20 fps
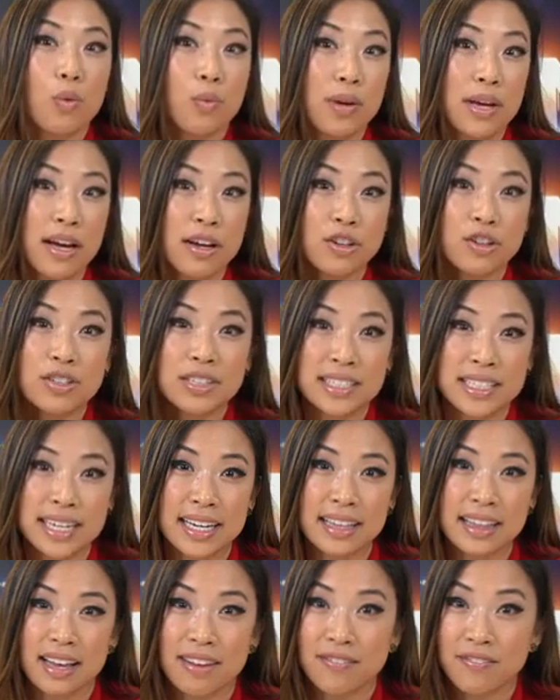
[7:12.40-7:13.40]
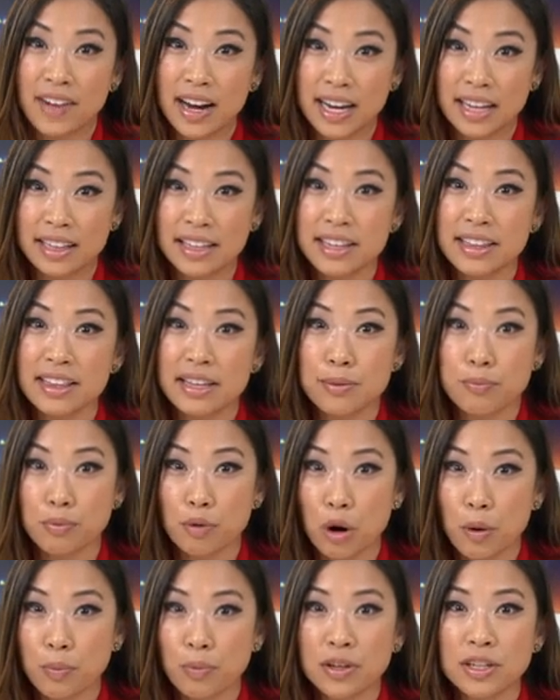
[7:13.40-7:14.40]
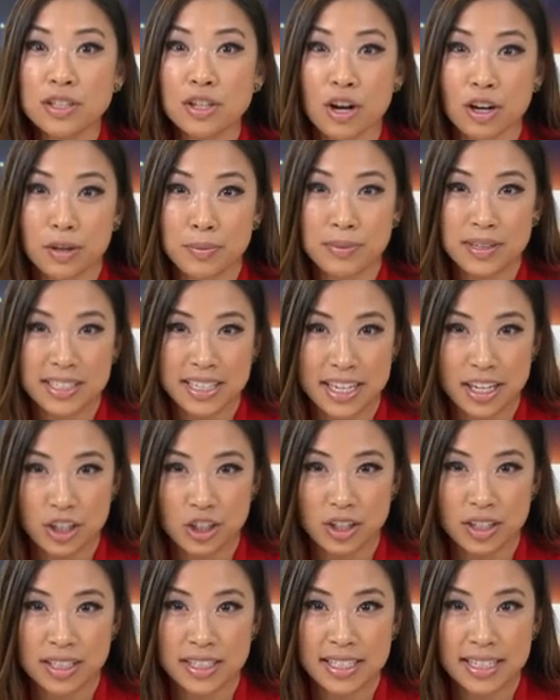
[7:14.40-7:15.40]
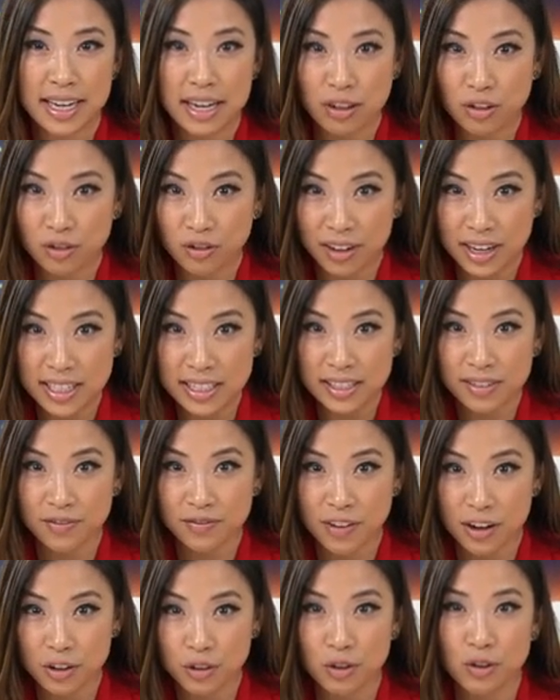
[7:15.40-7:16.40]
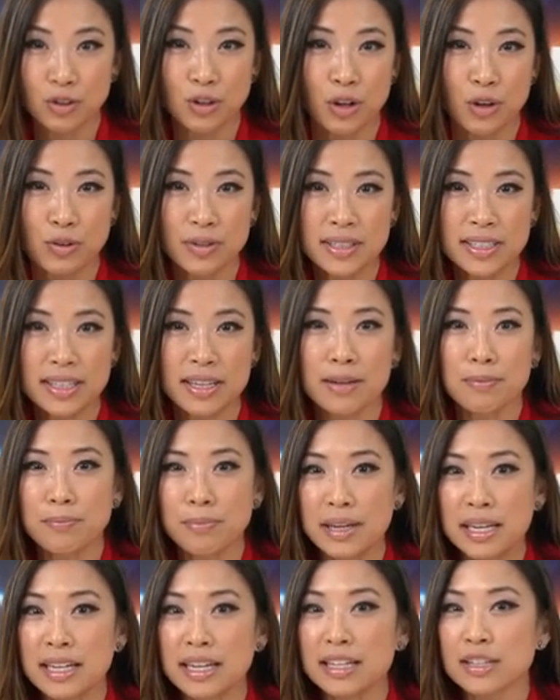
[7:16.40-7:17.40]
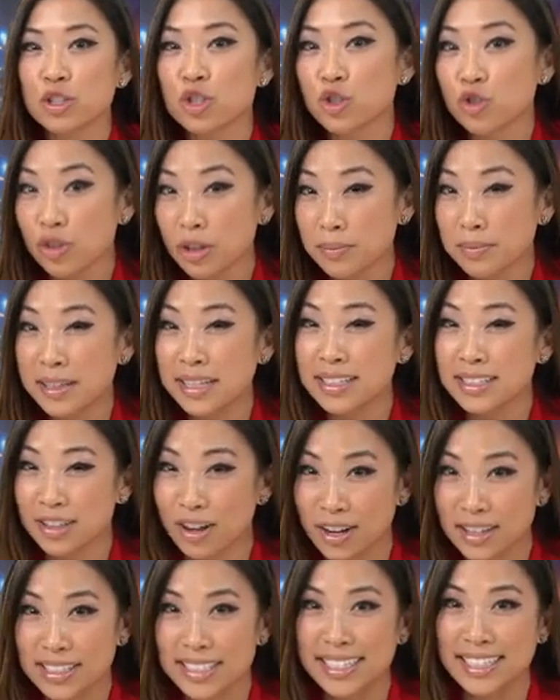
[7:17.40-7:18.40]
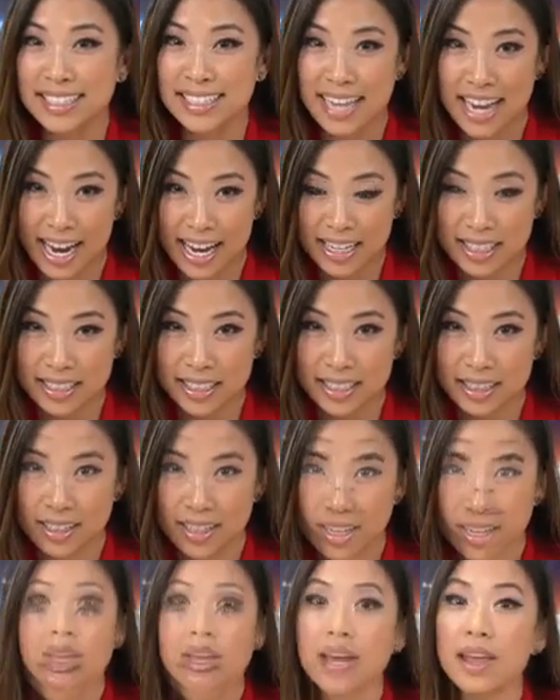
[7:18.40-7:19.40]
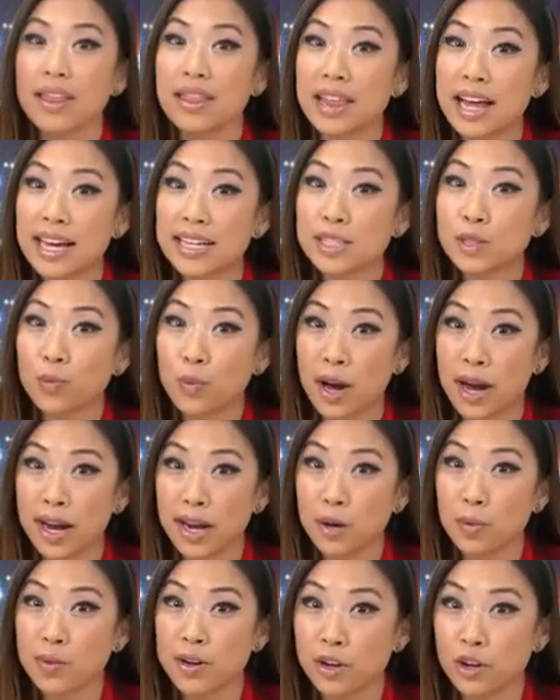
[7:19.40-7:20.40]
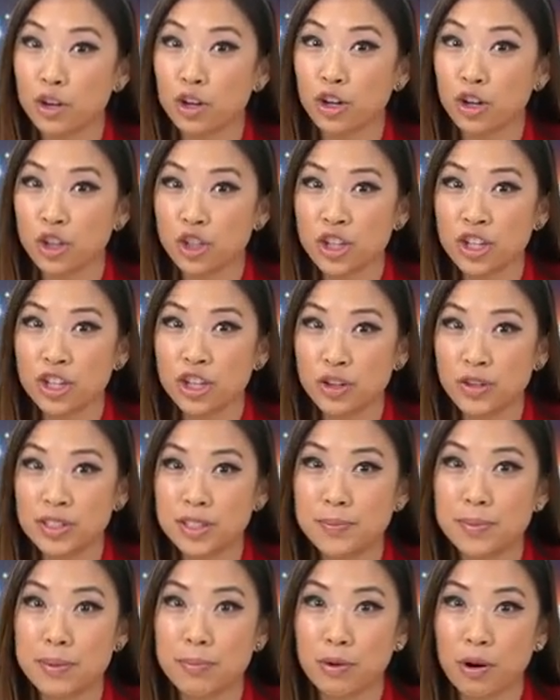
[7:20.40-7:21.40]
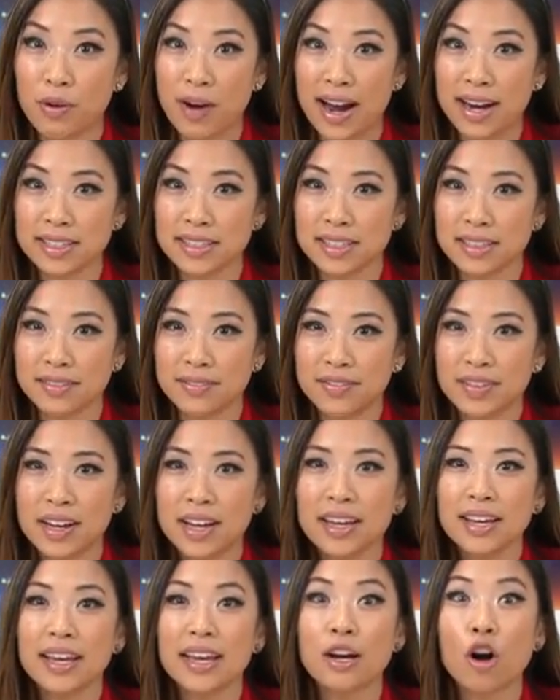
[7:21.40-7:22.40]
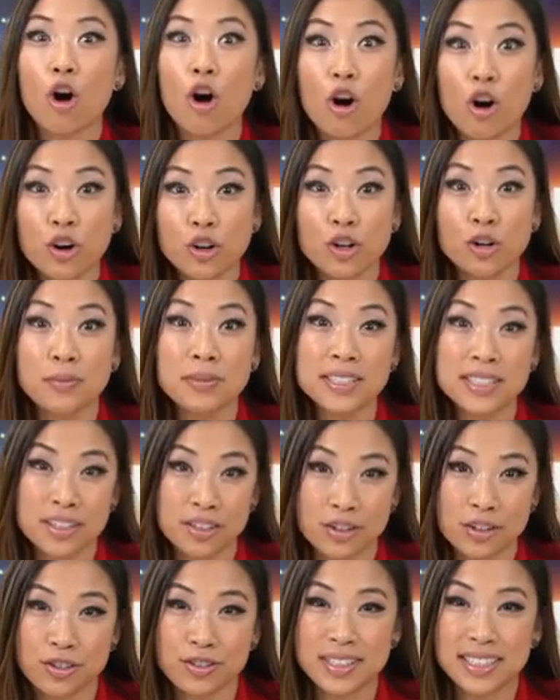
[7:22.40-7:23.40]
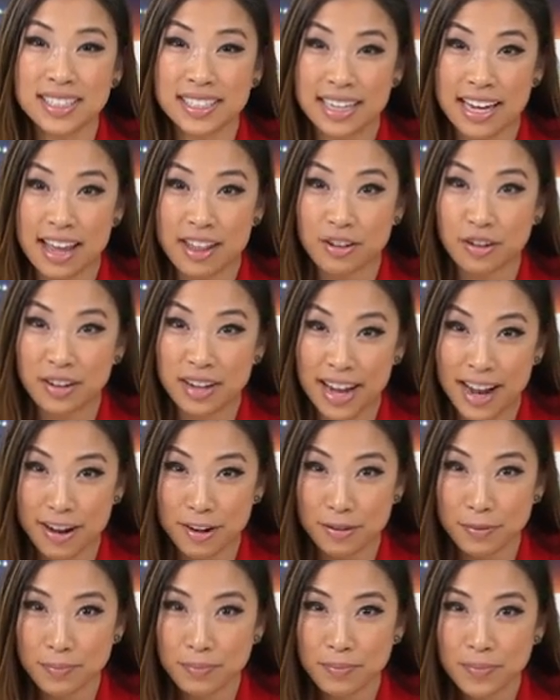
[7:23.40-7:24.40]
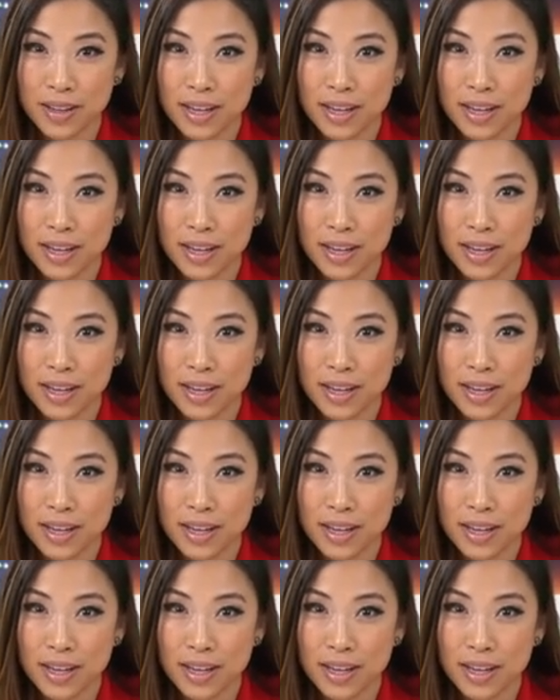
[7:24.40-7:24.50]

We understand that filing the appropriate documentation to get granted federal loans can be an extremely daunting task. That's why we are urging you to be proactive. Get all your materials together now.